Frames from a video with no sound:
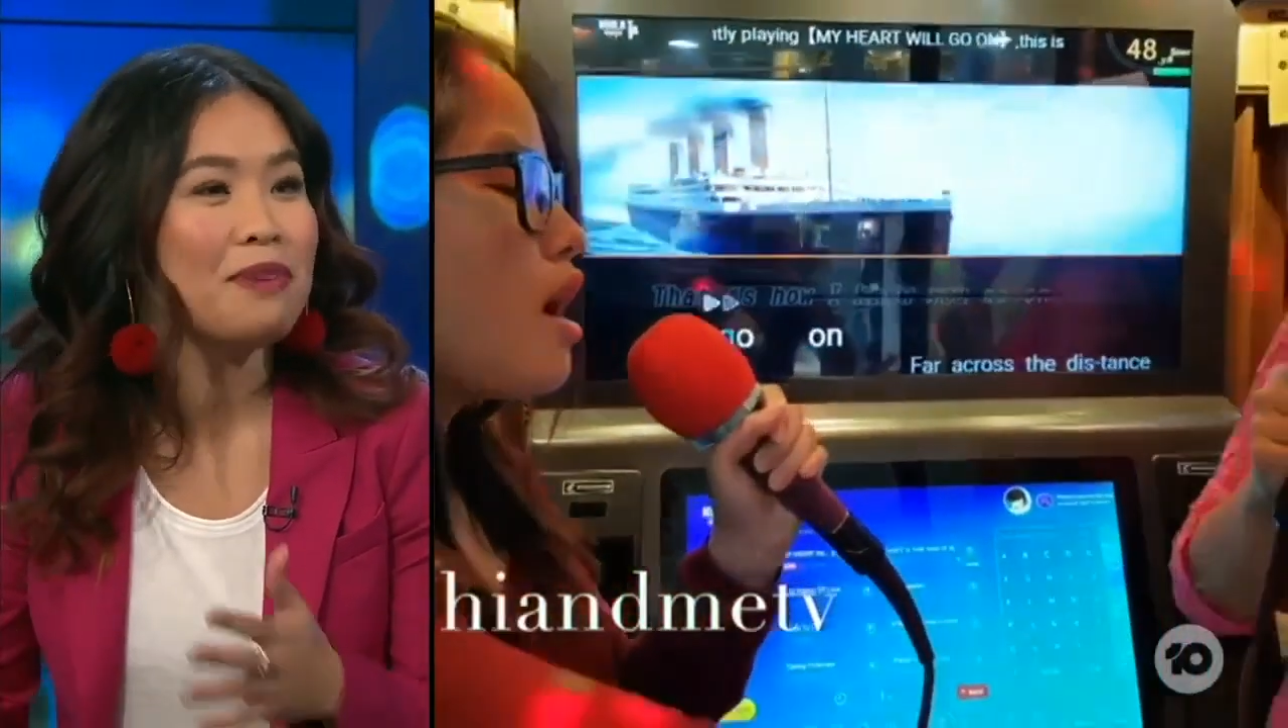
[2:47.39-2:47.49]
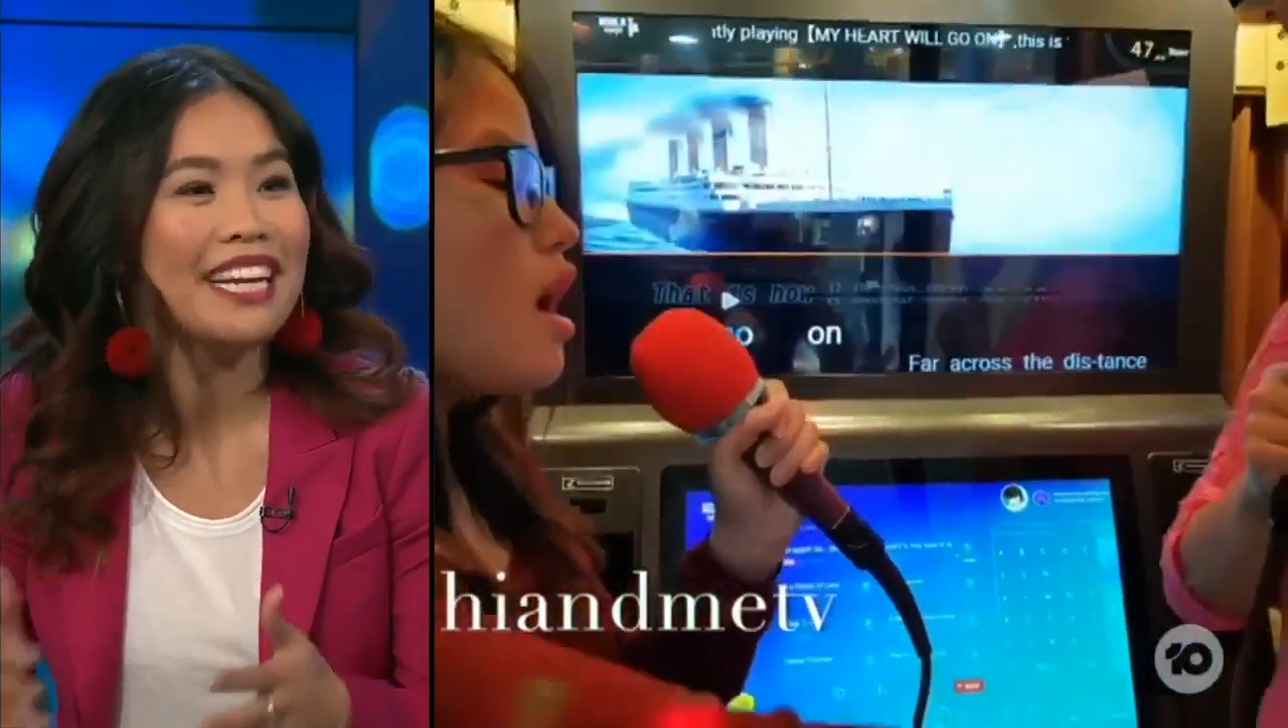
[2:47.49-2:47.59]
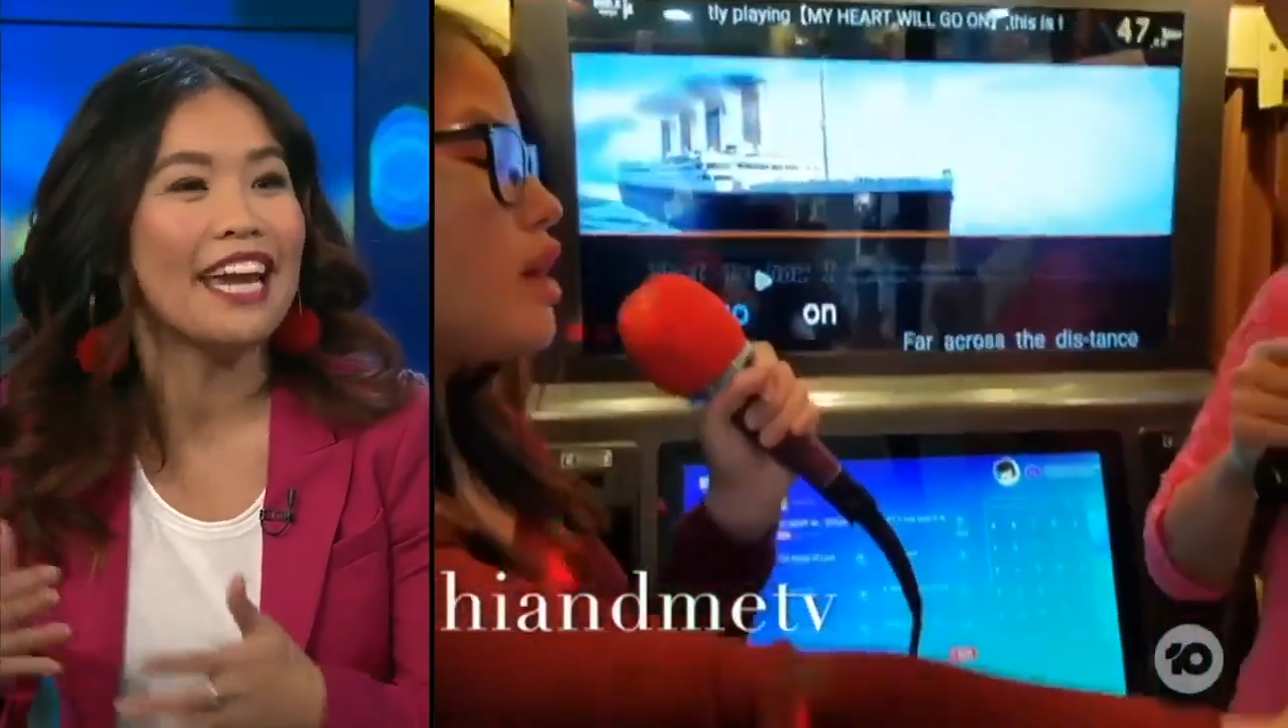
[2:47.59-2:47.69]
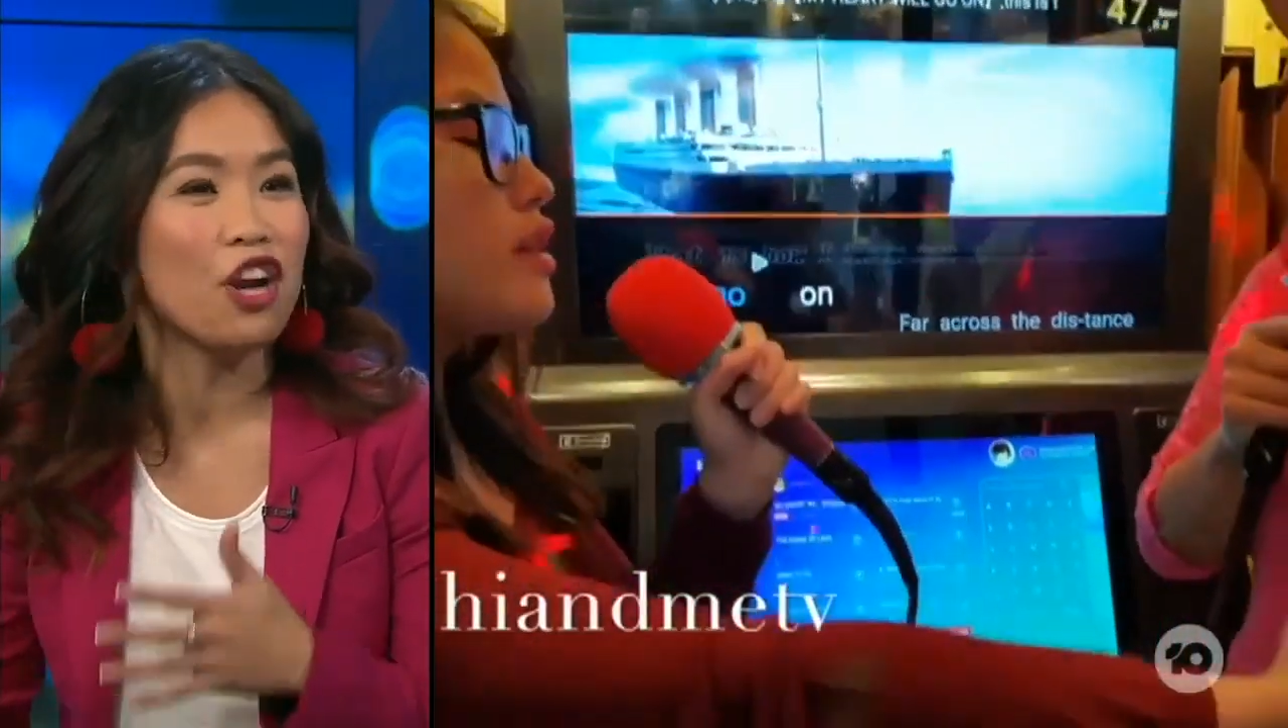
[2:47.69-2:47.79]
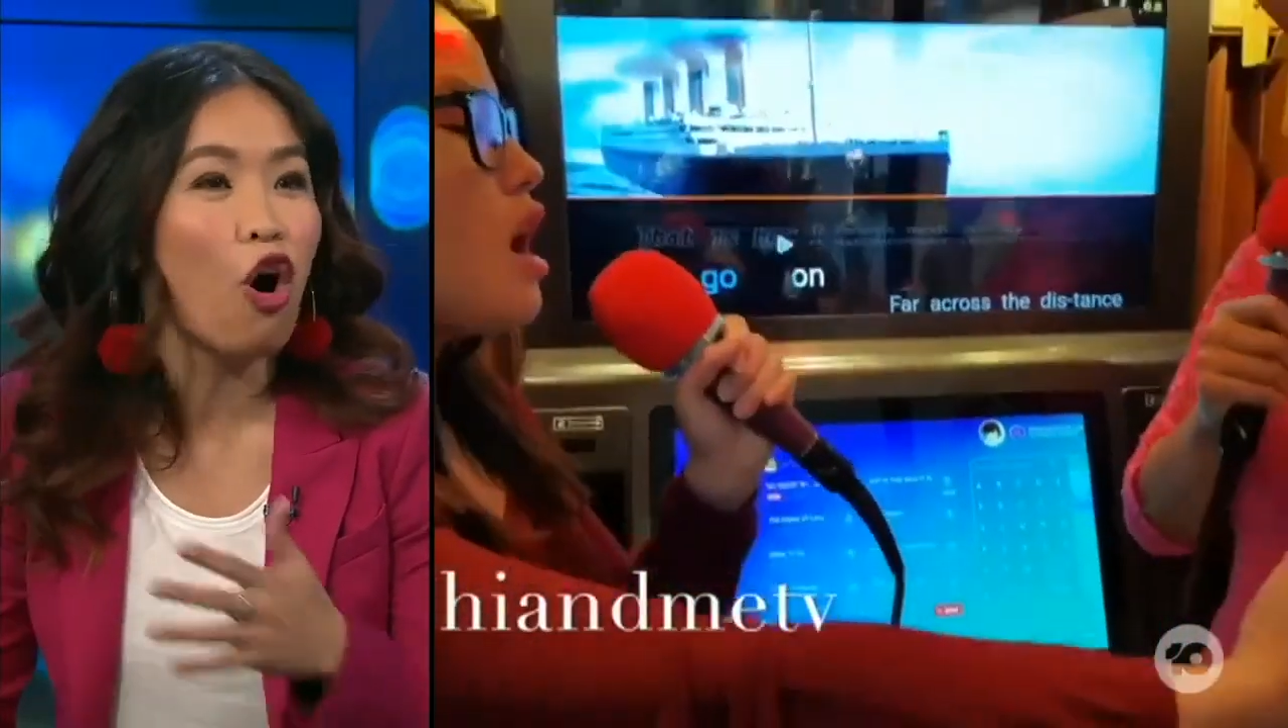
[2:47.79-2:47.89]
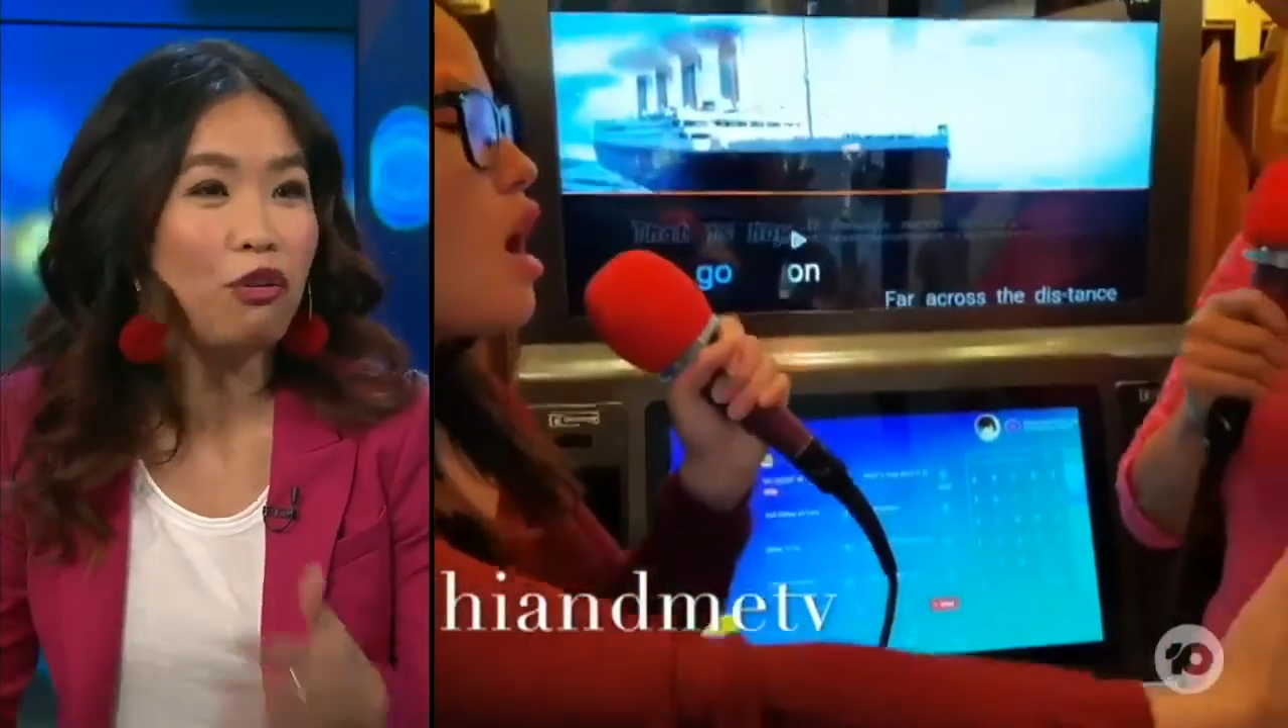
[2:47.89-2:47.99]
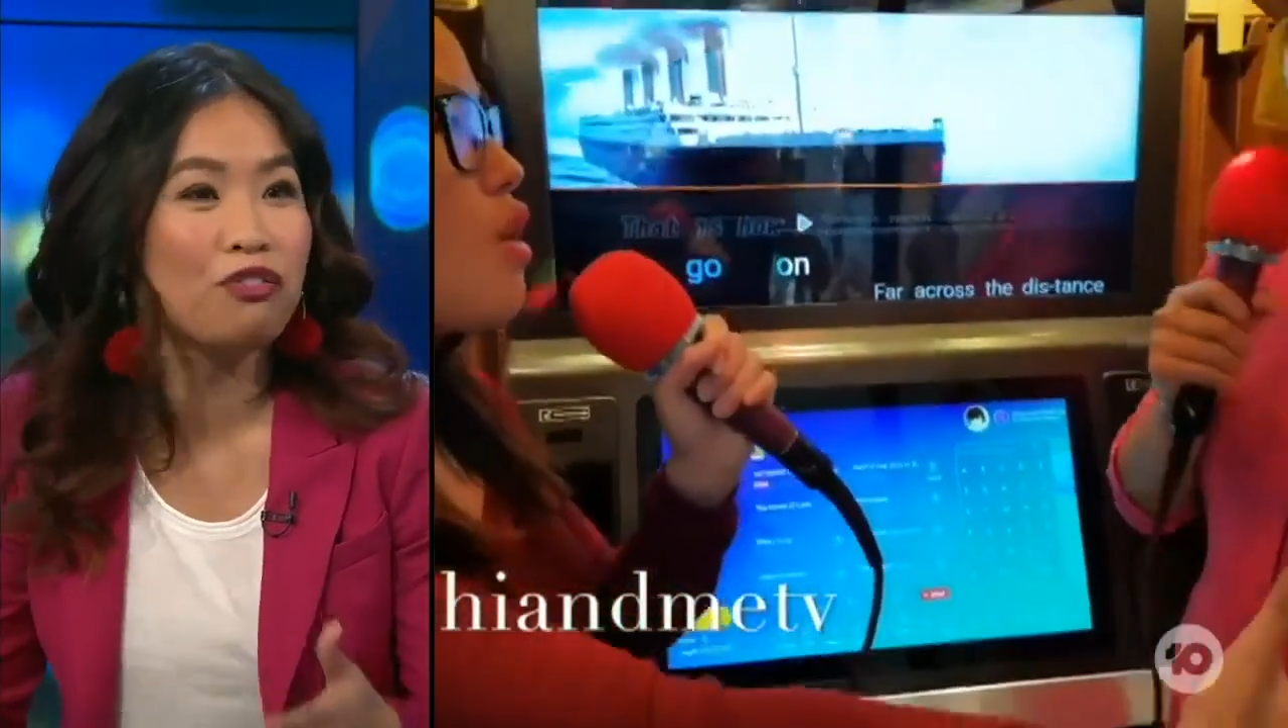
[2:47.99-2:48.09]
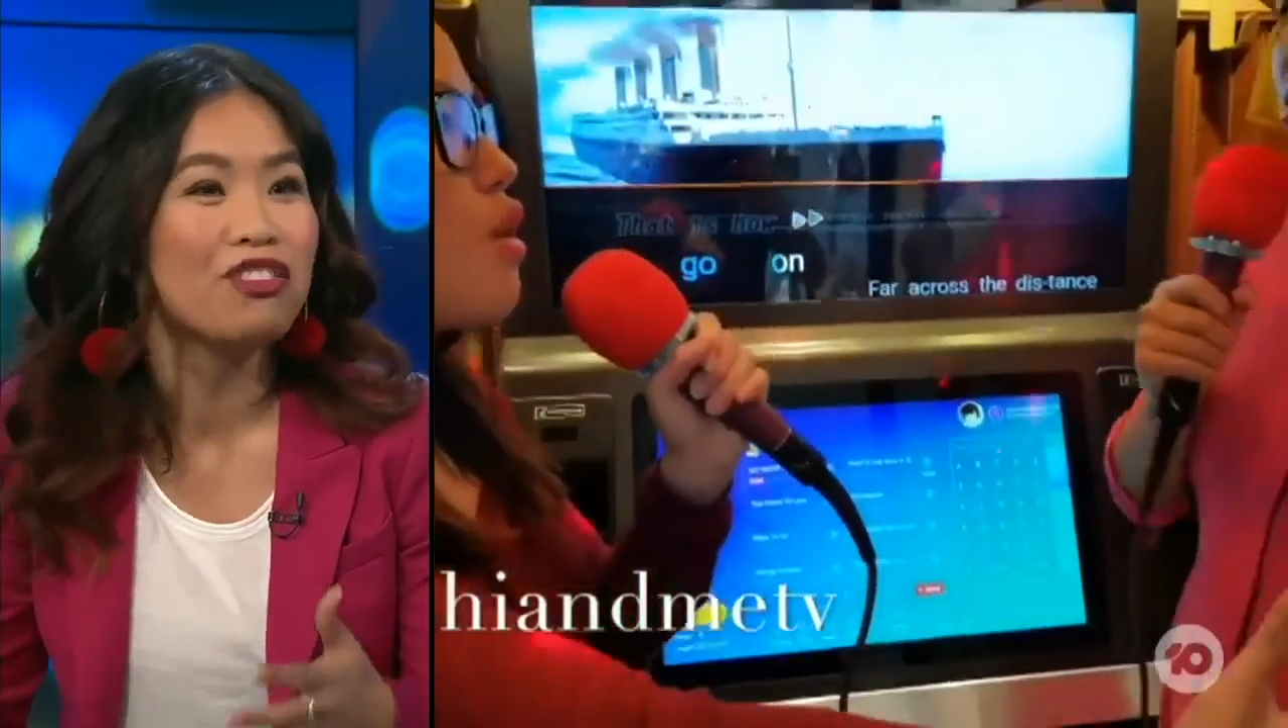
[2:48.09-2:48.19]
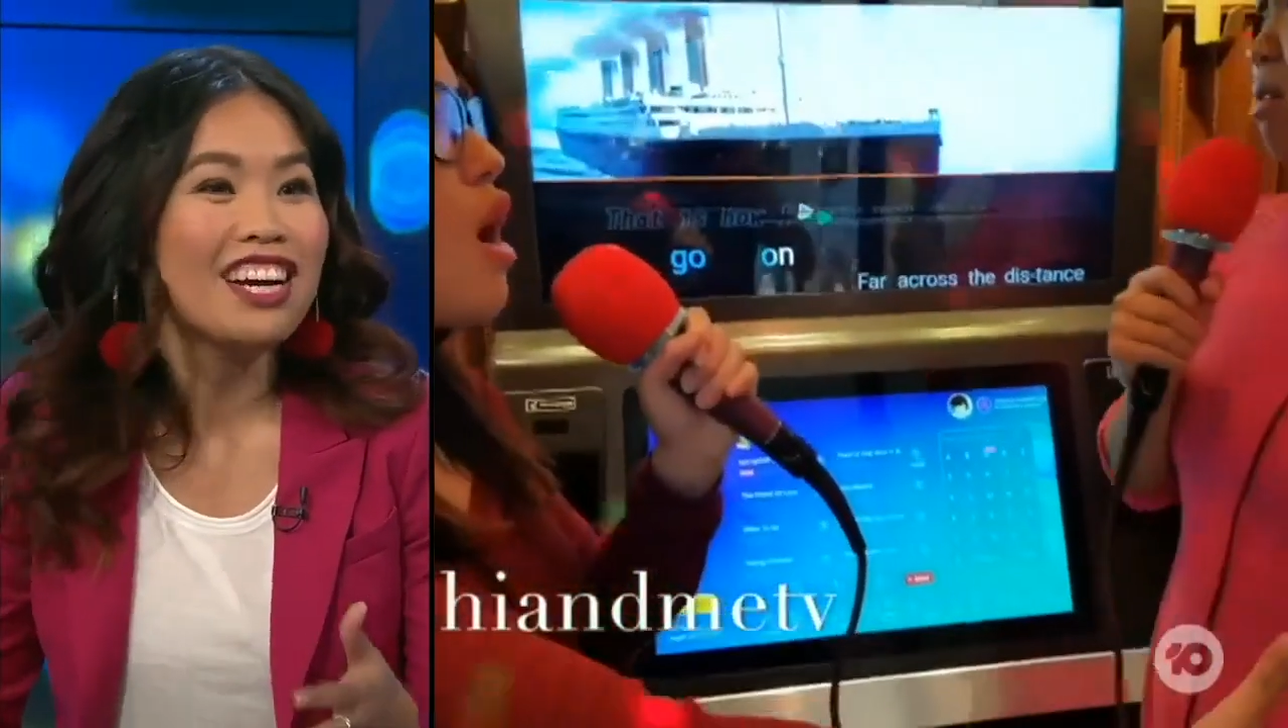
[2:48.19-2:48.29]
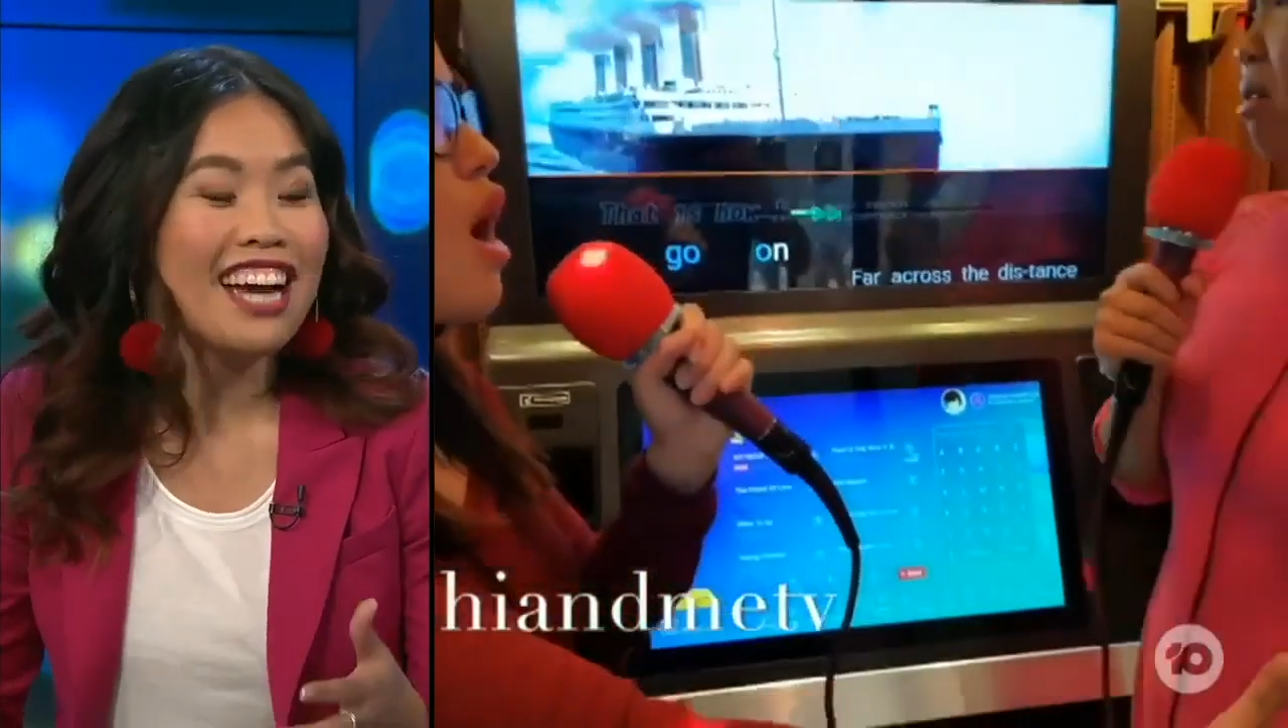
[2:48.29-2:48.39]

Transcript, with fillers: me to get off.